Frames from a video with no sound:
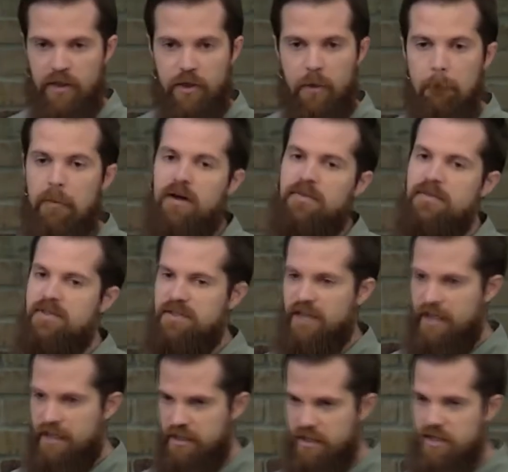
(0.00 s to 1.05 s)
the
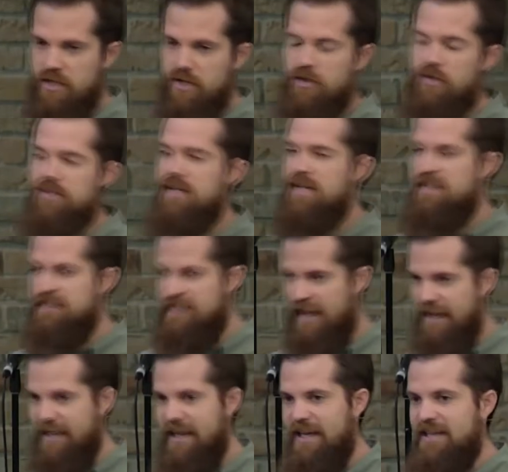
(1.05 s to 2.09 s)
months and years and
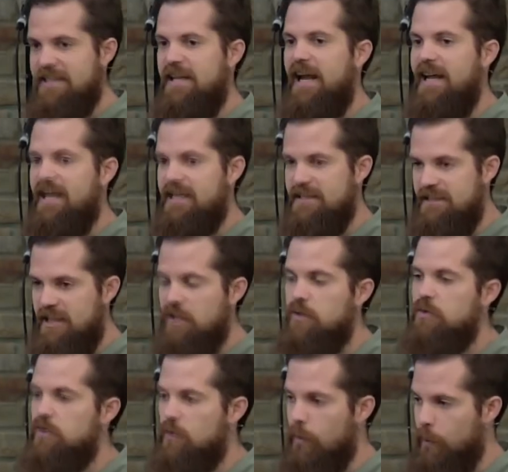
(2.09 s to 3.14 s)
decades that I
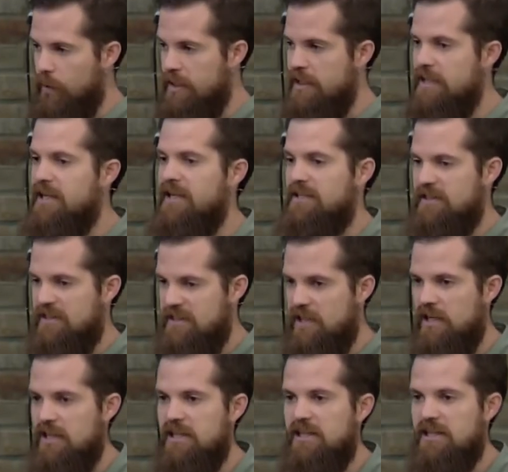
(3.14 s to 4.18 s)
continue to read and to
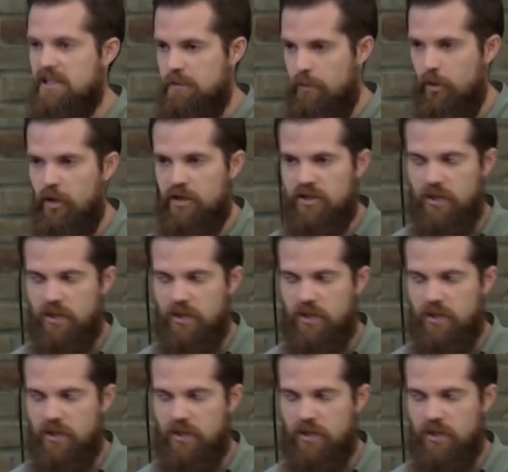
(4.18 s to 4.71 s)
study this book.